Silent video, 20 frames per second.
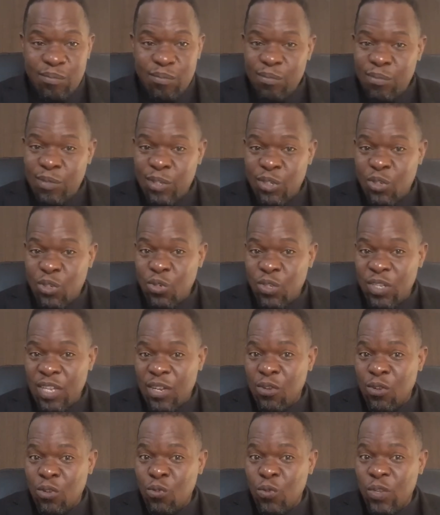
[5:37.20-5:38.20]
making sure they're
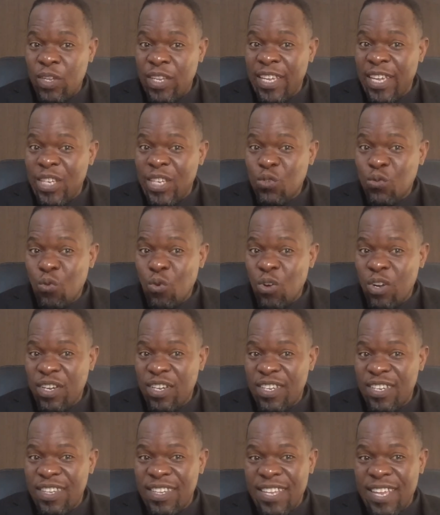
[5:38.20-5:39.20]
not doing
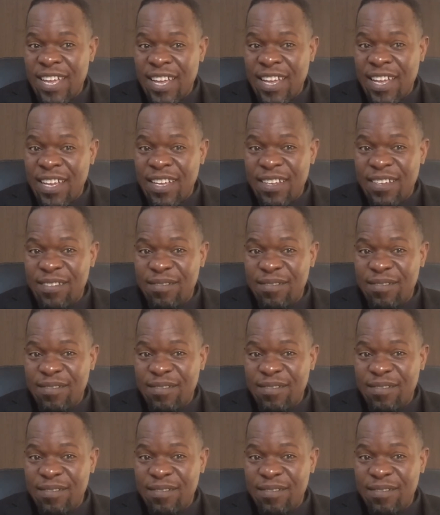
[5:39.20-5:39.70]
guesswork in their